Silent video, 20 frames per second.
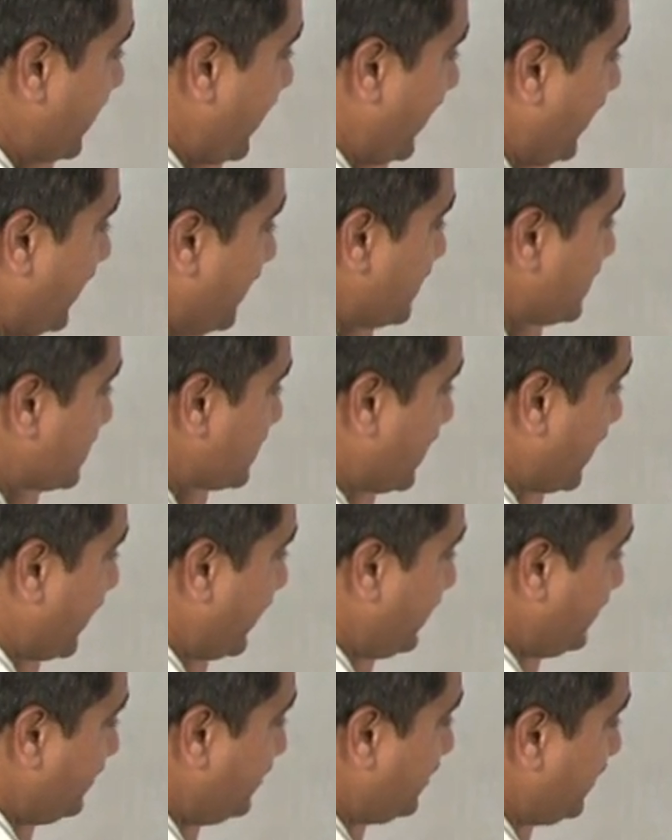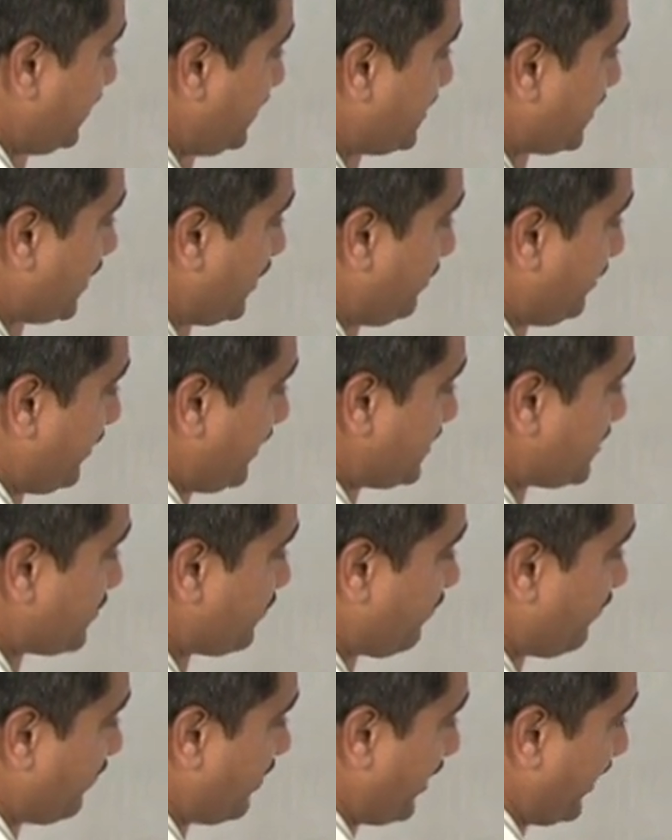take sin theta plus
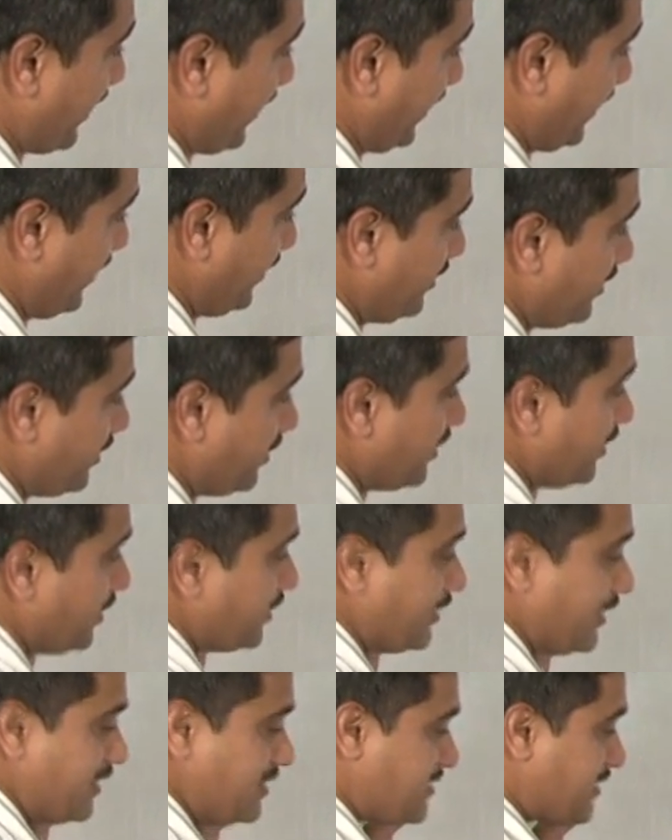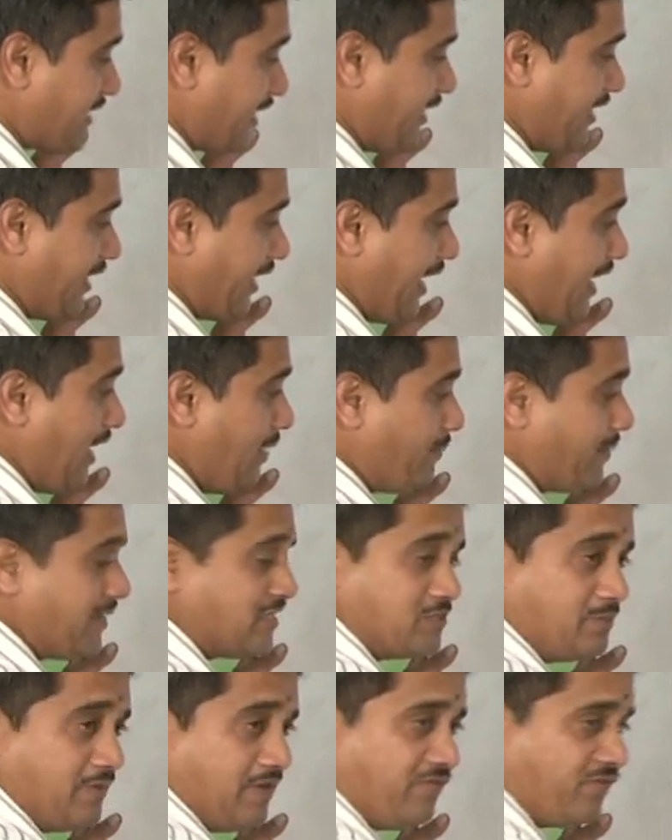phi that is sin a
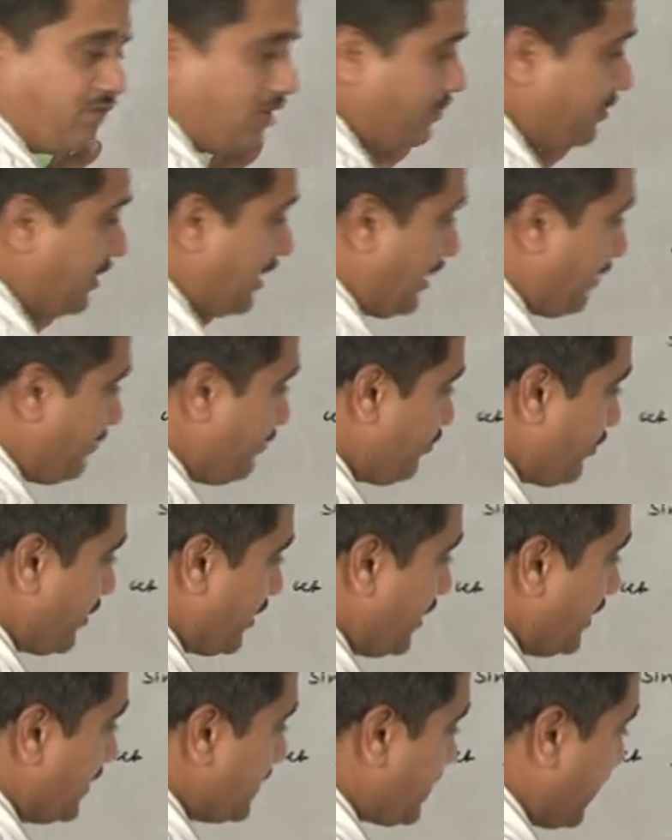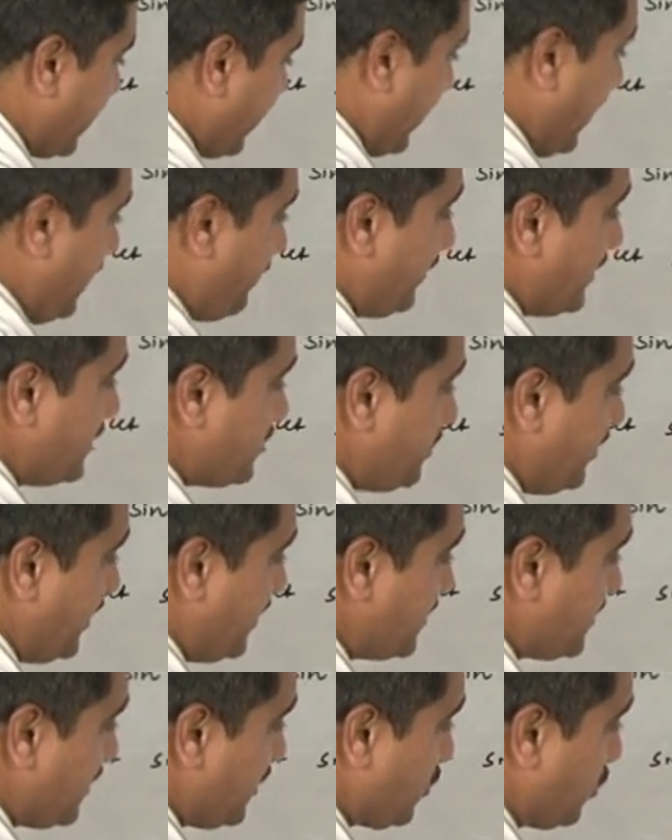plus b formula. Sin a plus b
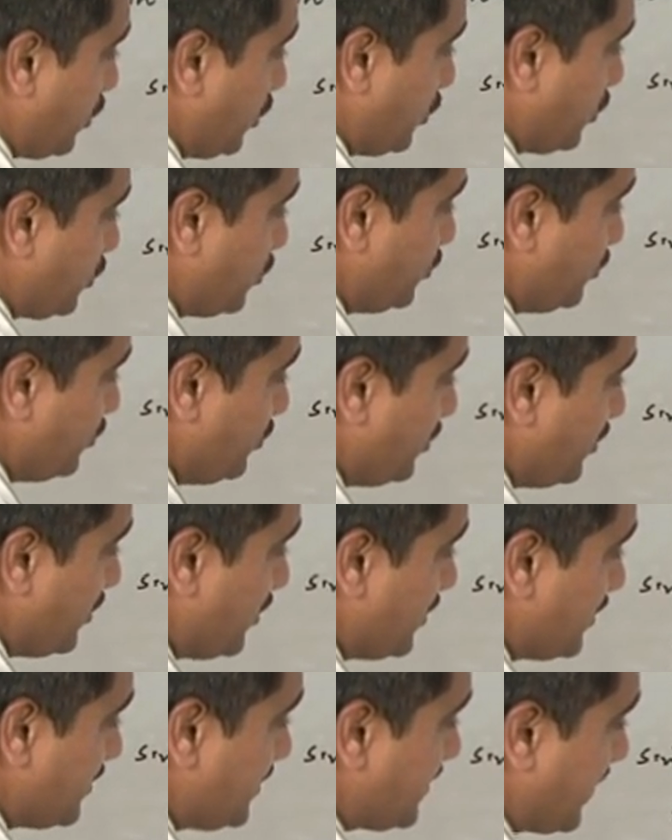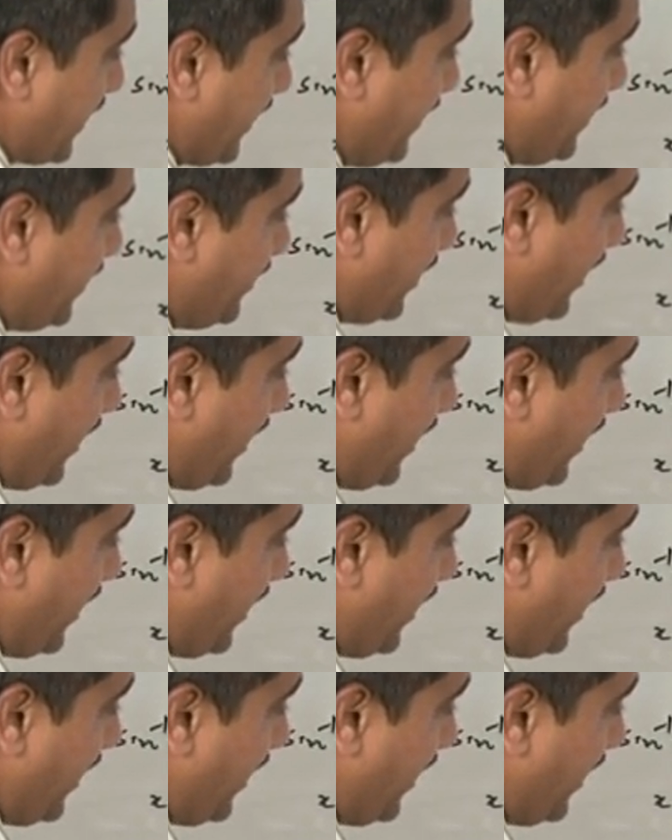is equal to sin